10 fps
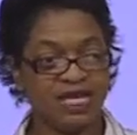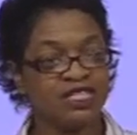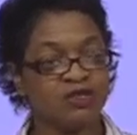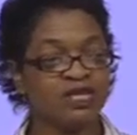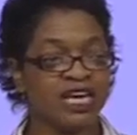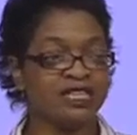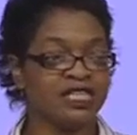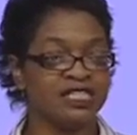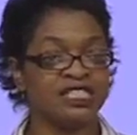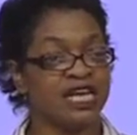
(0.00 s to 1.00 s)
So take
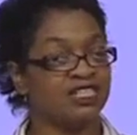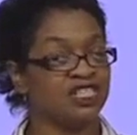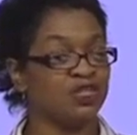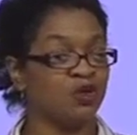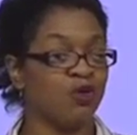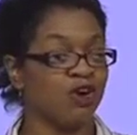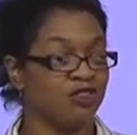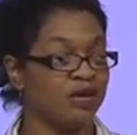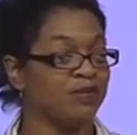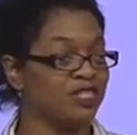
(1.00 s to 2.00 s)
this as not just a work
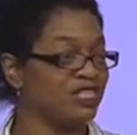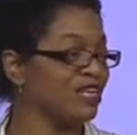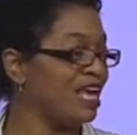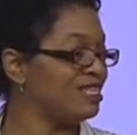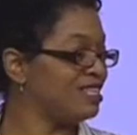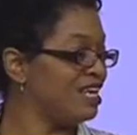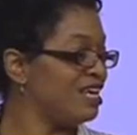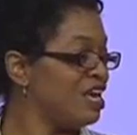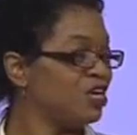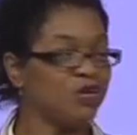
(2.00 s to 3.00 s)
thing, but just as a
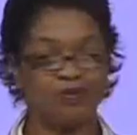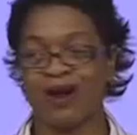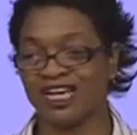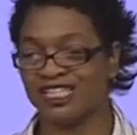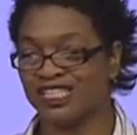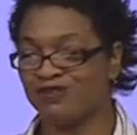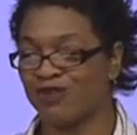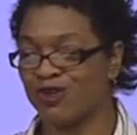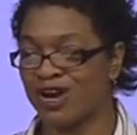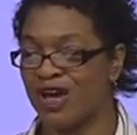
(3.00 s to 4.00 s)
good practice
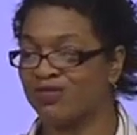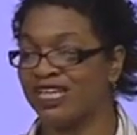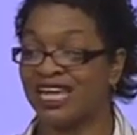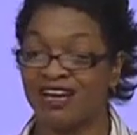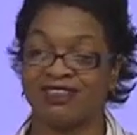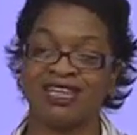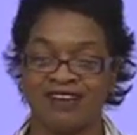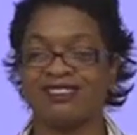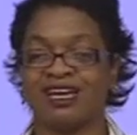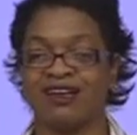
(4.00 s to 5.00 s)
for a healthy
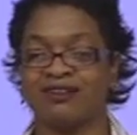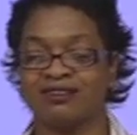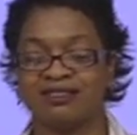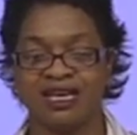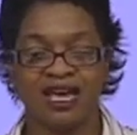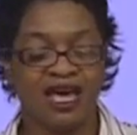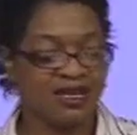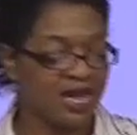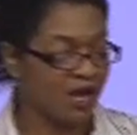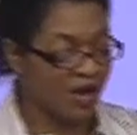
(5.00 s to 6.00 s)
lifestyle.
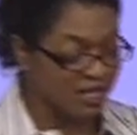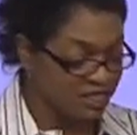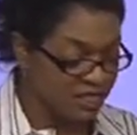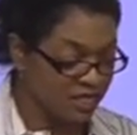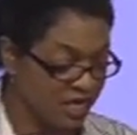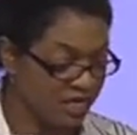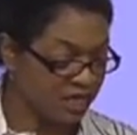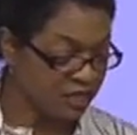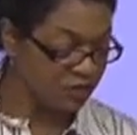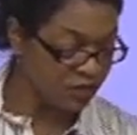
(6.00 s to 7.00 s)
Now, I did
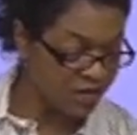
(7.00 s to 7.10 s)
include